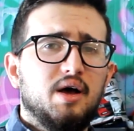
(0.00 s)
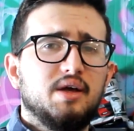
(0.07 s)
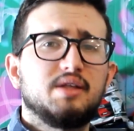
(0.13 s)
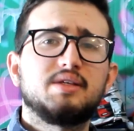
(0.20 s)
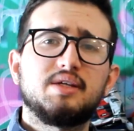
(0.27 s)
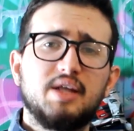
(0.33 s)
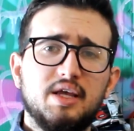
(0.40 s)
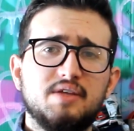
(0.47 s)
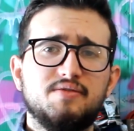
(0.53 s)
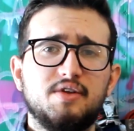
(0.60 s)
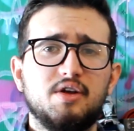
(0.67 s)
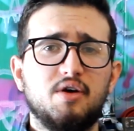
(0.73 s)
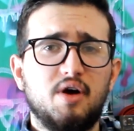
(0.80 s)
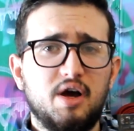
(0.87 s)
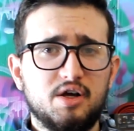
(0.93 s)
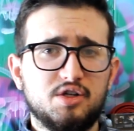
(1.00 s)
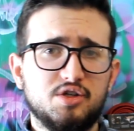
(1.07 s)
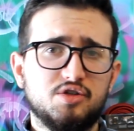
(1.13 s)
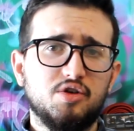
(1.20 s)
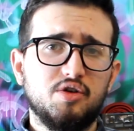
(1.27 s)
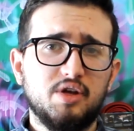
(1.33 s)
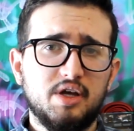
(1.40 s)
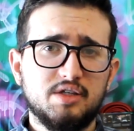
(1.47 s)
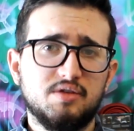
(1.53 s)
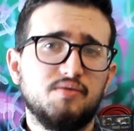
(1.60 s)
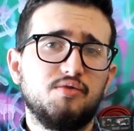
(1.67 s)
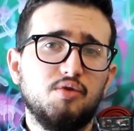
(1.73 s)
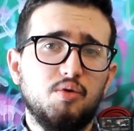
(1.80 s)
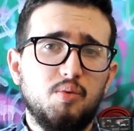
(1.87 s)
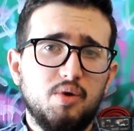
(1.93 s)
In today's video I'll actually show you guys the
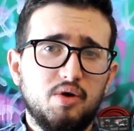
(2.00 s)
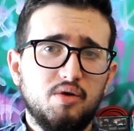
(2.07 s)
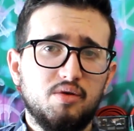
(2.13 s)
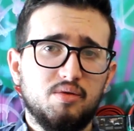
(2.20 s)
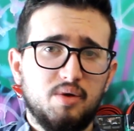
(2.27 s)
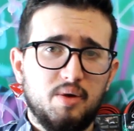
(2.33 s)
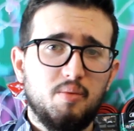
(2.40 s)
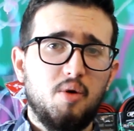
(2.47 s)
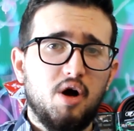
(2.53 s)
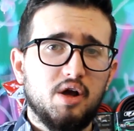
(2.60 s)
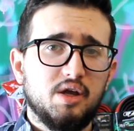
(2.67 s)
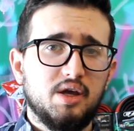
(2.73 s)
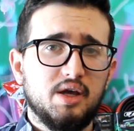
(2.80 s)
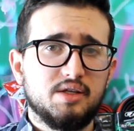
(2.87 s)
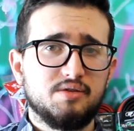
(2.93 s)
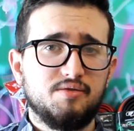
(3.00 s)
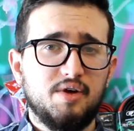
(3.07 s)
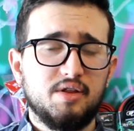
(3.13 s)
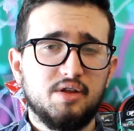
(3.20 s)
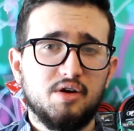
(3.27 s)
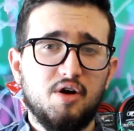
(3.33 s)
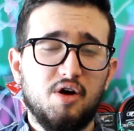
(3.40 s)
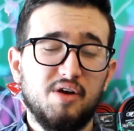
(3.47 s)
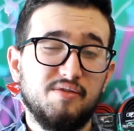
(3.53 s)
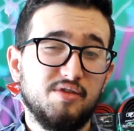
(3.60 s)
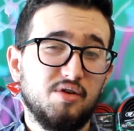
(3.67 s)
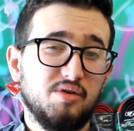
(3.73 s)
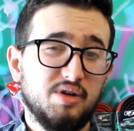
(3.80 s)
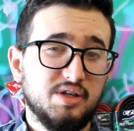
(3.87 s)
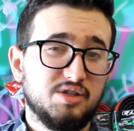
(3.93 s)
full wheel and walk you guys around the car, even
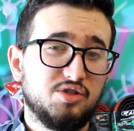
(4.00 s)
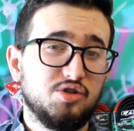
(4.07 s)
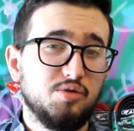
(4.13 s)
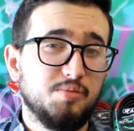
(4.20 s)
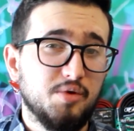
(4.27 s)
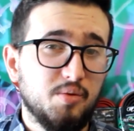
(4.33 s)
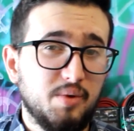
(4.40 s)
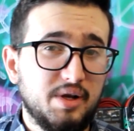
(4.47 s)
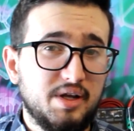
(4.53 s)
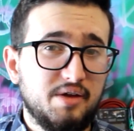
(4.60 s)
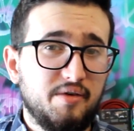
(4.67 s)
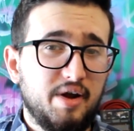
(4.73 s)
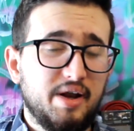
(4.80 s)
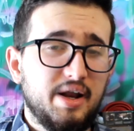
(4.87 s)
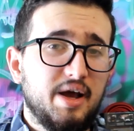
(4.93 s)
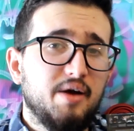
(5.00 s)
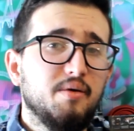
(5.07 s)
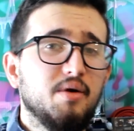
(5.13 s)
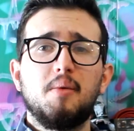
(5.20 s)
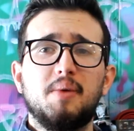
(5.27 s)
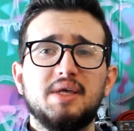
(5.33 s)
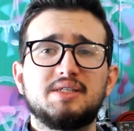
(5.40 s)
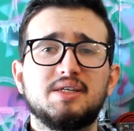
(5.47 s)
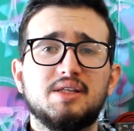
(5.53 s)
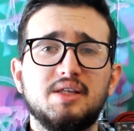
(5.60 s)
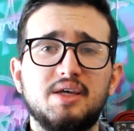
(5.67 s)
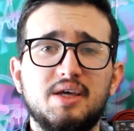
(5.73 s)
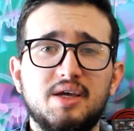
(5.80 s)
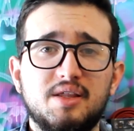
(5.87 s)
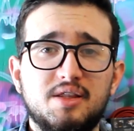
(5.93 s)
though it is super windy right now. But
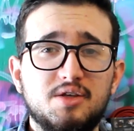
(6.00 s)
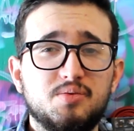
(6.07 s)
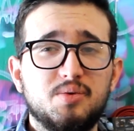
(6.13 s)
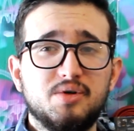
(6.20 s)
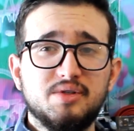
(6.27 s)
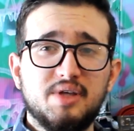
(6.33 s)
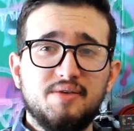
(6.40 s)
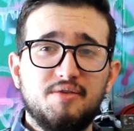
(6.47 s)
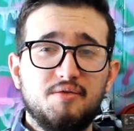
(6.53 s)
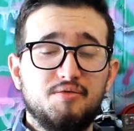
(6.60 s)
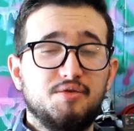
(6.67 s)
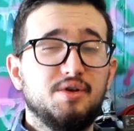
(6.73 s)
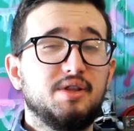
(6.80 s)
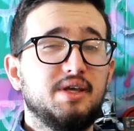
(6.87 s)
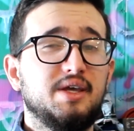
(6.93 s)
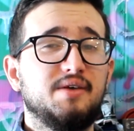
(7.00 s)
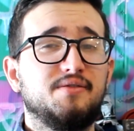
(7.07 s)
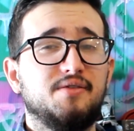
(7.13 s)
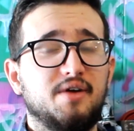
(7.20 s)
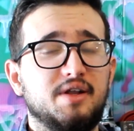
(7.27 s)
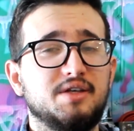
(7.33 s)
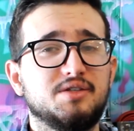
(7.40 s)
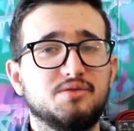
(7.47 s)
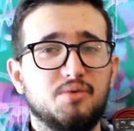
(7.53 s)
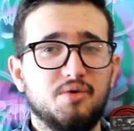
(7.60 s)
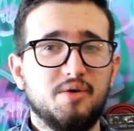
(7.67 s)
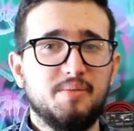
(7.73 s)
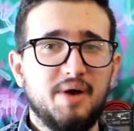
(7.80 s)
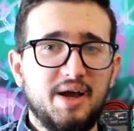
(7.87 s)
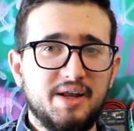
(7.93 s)
basically these wheels have a really funny
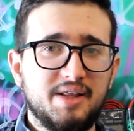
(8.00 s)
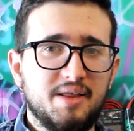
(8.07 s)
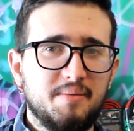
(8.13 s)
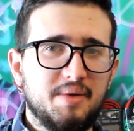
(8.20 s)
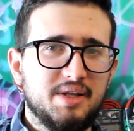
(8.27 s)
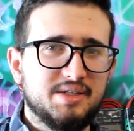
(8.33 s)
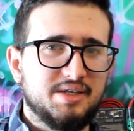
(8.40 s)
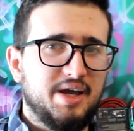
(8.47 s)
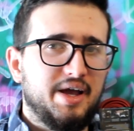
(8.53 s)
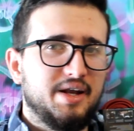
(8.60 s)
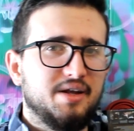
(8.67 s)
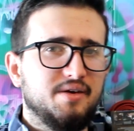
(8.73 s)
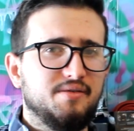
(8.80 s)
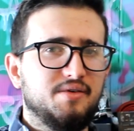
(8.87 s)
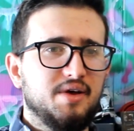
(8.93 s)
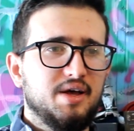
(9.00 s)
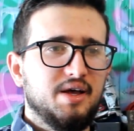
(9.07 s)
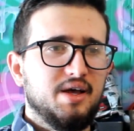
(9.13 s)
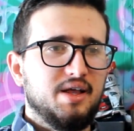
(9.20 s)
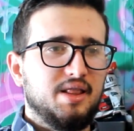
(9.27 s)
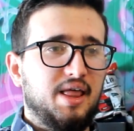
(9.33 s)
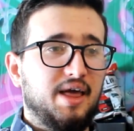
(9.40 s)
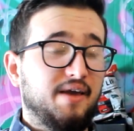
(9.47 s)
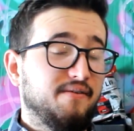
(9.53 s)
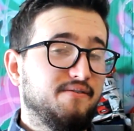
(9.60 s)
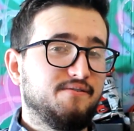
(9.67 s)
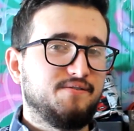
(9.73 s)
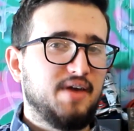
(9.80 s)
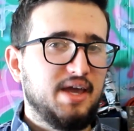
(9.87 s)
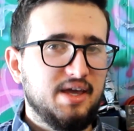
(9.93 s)
story behind them, and it's kind of like
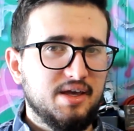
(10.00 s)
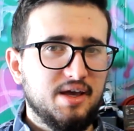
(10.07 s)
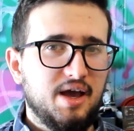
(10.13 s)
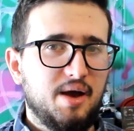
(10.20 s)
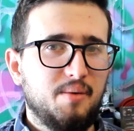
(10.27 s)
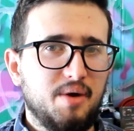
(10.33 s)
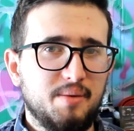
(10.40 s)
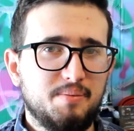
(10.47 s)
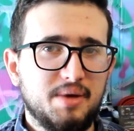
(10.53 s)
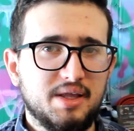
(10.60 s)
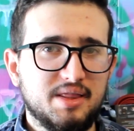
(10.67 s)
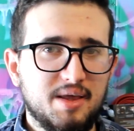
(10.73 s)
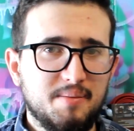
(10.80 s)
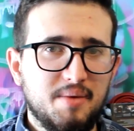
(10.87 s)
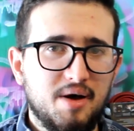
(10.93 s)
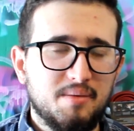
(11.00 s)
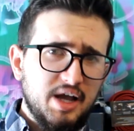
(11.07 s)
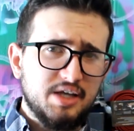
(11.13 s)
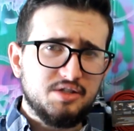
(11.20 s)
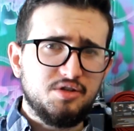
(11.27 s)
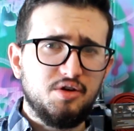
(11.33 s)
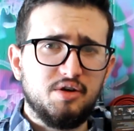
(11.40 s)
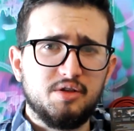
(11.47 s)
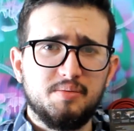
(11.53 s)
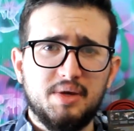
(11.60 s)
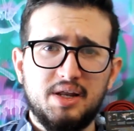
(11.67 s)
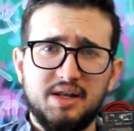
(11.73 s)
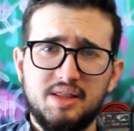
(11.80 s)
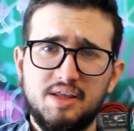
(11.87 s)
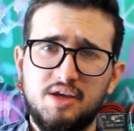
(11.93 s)
fate how I picked them up. As you know, at the
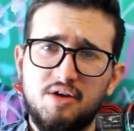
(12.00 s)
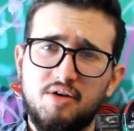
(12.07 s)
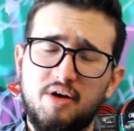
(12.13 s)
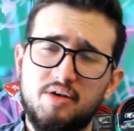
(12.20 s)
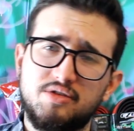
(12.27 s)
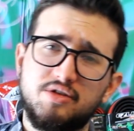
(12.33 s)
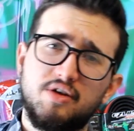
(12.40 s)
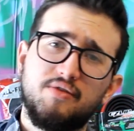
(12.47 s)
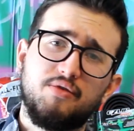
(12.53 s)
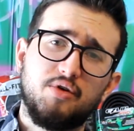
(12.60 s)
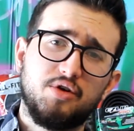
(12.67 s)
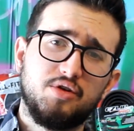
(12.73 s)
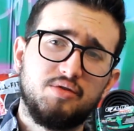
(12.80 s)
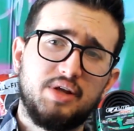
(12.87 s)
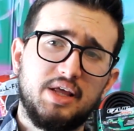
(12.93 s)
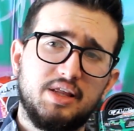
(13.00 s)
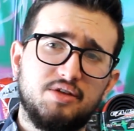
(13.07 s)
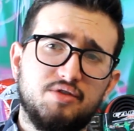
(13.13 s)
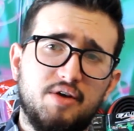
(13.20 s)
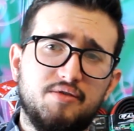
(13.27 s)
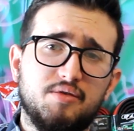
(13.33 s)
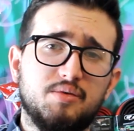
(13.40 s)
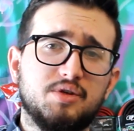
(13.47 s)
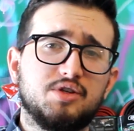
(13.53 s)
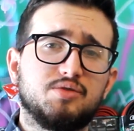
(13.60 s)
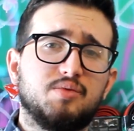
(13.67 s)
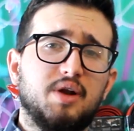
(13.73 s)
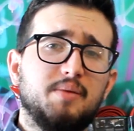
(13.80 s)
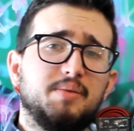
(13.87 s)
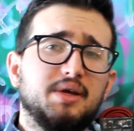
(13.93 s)
beginning of the year I was looking for a new daily driver, which is
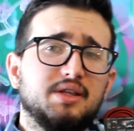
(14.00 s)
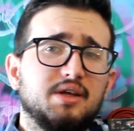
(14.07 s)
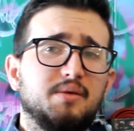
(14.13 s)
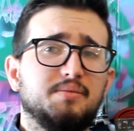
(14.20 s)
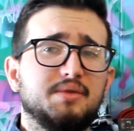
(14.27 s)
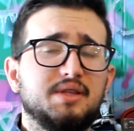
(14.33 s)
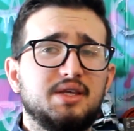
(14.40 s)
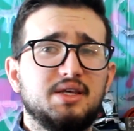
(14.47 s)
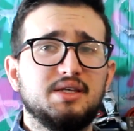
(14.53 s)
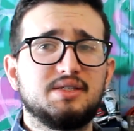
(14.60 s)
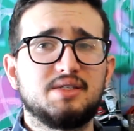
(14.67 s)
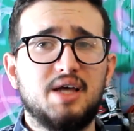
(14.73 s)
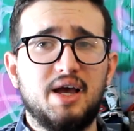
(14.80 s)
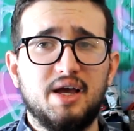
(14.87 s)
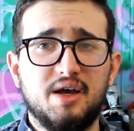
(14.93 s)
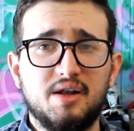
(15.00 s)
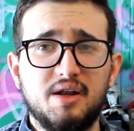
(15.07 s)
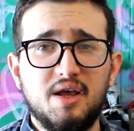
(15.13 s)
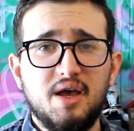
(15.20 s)
when I picked up the Scion.